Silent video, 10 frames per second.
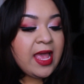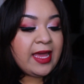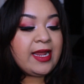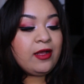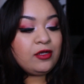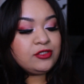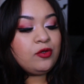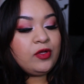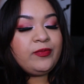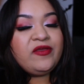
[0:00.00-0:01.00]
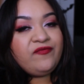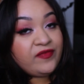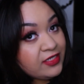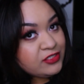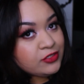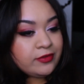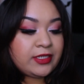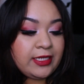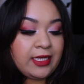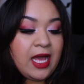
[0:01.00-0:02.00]
And I also will be
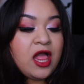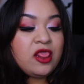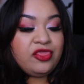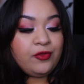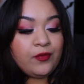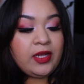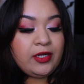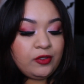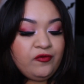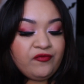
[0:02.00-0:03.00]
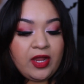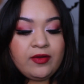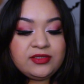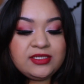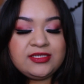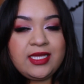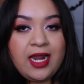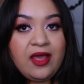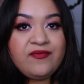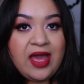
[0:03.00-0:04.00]
featuring 3 new fragrances that
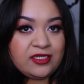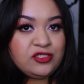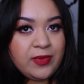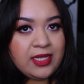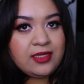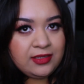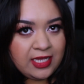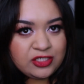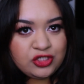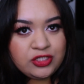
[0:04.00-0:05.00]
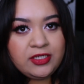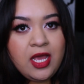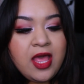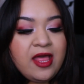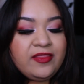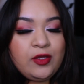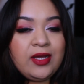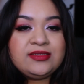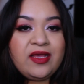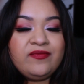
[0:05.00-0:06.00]
I have added to my collection that you
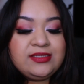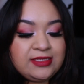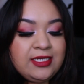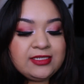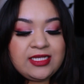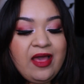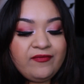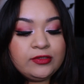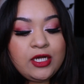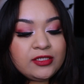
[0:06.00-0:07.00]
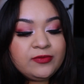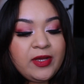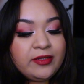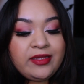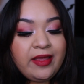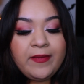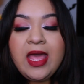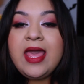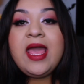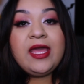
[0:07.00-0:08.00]
guys haven't seen because I haven't talked about them,
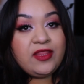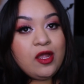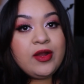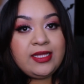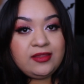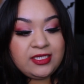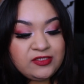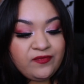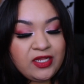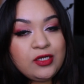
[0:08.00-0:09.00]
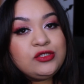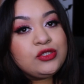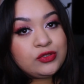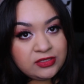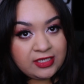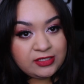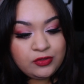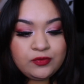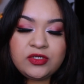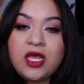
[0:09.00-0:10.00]
and they are in this video, so stay
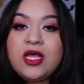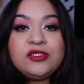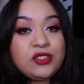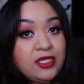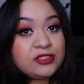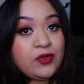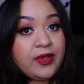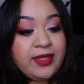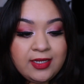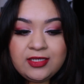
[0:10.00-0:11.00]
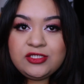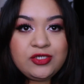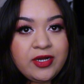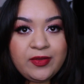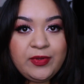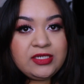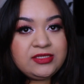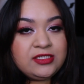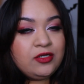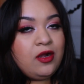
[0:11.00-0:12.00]
tuned. So let's go ahead and get started
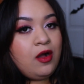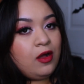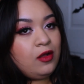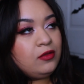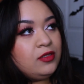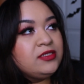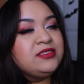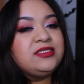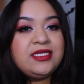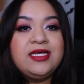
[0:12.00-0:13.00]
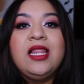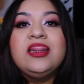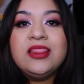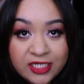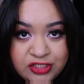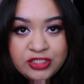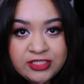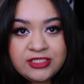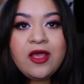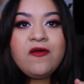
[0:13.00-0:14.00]
because these are all
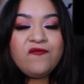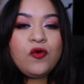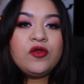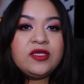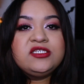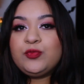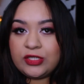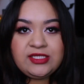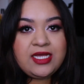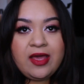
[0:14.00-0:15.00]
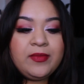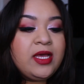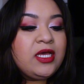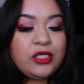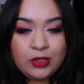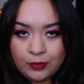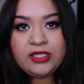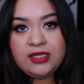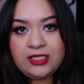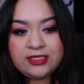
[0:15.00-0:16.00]
delicious for the springtime. You
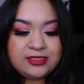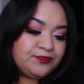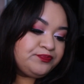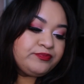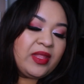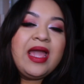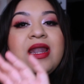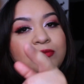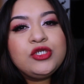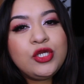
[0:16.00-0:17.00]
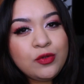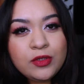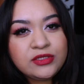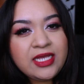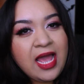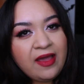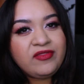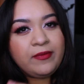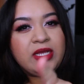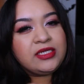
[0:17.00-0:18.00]
need these, and I'm sure you mostly have
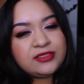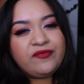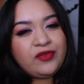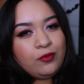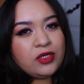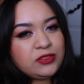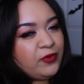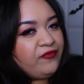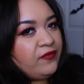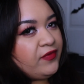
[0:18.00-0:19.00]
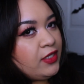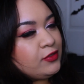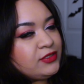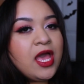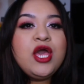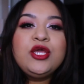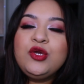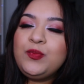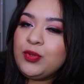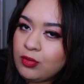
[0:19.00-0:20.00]
them because if you watch perfume videos
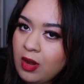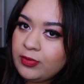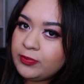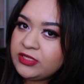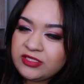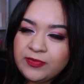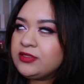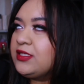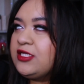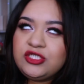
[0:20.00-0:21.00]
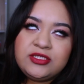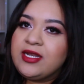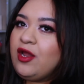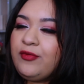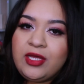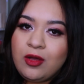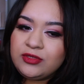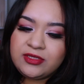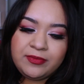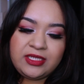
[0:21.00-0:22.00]
you probably smell delicious and already
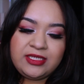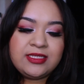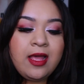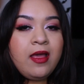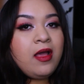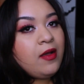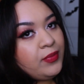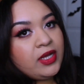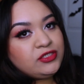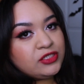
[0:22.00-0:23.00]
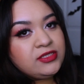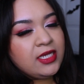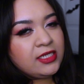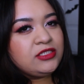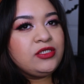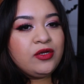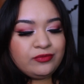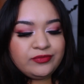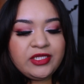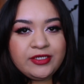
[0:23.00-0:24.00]
own some of these, but just in case you
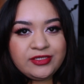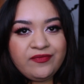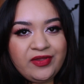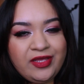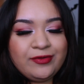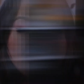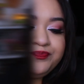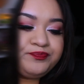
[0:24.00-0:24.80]
don't, here's the video.